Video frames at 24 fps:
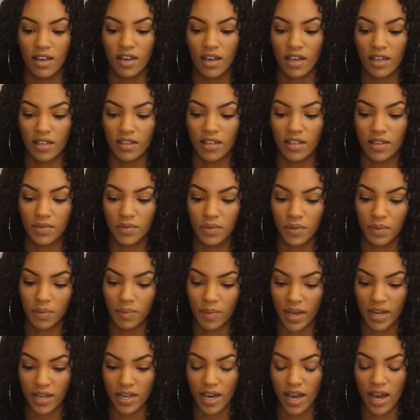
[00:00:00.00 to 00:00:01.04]
and lived with
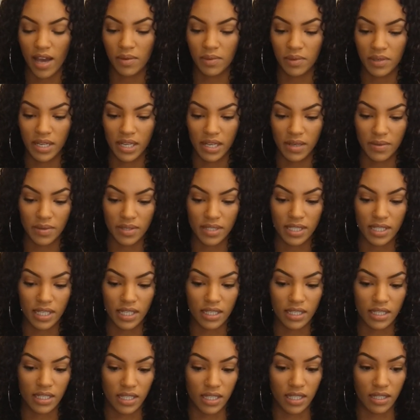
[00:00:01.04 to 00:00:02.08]
my dad when he was
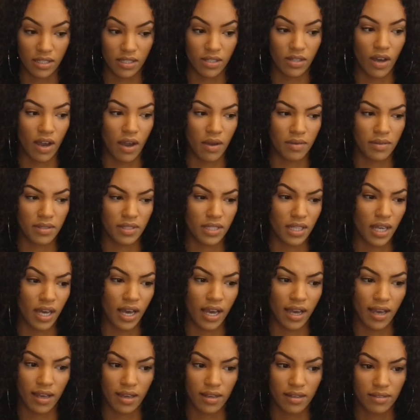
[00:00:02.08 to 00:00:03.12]
16, so I was
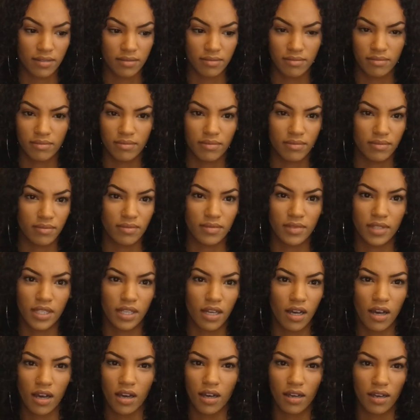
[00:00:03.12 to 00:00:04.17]
like
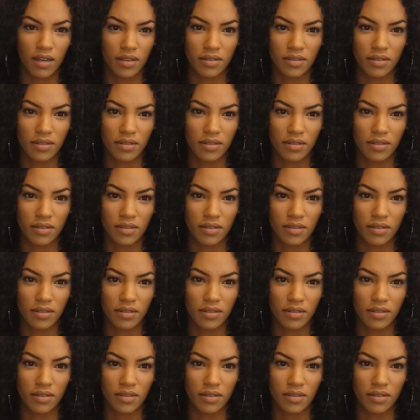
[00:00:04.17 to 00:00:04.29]
young.